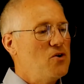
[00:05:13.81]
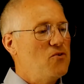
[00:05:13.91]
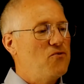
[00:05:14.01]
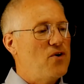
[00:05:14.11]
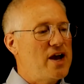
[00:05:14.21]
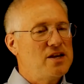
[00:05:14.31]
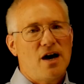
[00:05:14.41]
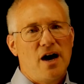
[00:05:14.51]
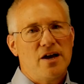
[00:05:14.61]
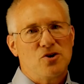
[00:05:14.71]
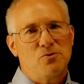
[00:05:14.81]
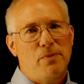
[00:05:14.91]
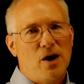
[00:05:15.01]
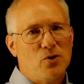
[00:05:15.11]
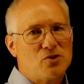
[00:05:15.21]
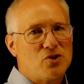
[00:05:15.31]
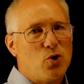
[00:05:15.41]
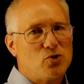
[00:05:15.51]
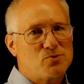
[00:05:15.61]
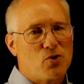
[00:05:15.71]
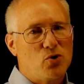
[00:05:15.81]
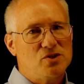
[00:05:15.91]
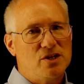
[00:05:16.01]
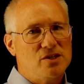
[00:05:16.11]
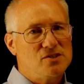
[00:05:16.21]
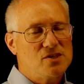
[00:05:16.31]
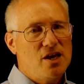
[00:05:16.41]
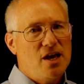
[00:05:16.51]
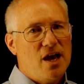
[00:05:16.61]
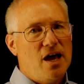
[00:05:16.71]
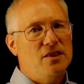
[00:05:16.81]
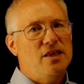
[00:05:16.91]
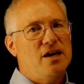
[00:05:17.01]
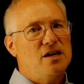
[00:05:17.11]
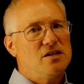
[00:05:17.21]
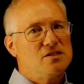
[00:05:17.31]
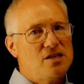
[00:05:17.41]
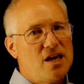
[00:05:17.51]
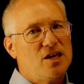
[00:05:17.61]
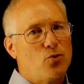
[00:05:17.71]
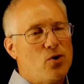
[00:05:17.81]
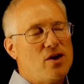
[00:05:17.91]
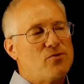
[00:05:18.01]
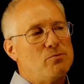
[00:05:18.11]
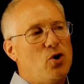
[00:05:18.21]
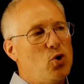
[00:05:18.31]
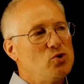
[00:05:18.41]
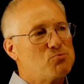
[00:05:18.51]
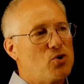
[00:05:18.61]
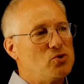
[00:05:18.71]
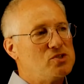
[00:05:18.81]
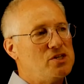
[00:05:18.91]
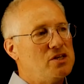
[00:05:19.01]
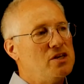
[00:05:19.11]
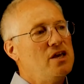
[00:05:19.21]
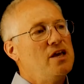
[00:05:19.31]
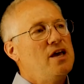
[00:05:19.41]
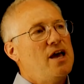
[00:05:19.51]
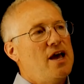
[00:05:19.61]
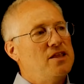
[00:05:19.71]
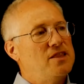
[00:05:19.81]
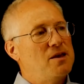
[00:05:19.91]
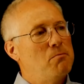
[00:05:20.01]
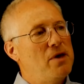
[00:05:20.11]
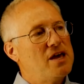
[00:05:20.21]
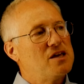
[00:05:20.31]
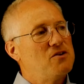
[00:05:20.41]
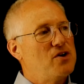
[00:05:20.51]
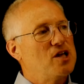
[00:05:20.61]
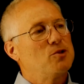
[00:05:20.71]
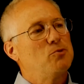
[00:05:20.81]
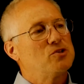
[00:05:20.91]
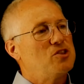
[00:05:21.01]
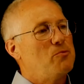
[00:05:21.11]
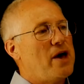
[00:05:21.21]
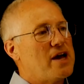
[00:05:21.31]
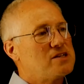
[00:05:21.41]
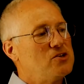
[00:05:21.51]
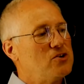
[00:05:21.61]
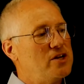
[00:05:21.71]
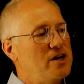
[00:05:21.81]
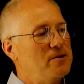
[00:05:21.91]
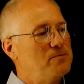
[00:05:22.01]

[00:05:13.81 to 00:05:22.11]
find iron bound to the host proteins, and they take it away from the host protein and they make it available to the bacteria.